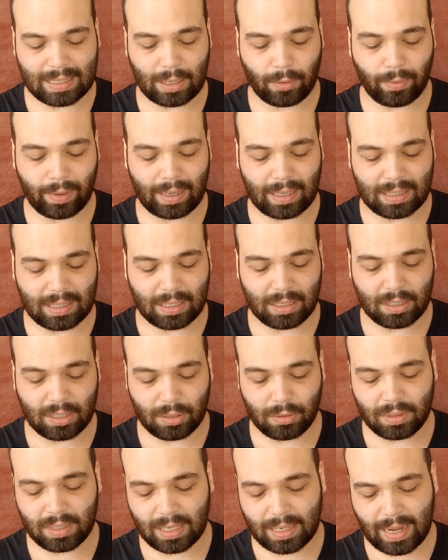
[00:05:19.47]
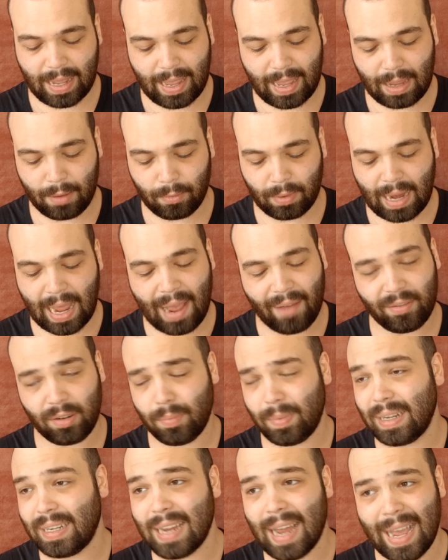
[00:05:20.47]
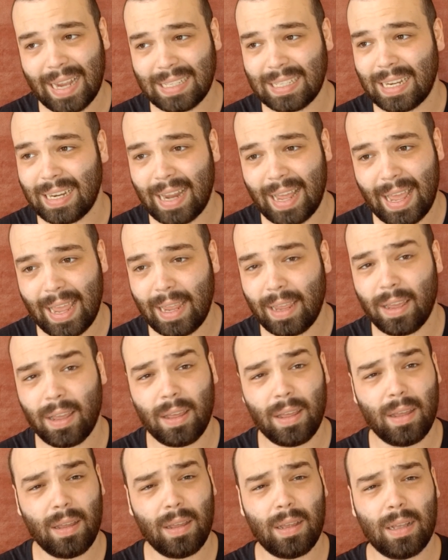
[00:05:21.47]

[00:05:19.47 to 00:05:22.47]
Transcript: that we listened to today would have to be Die Today.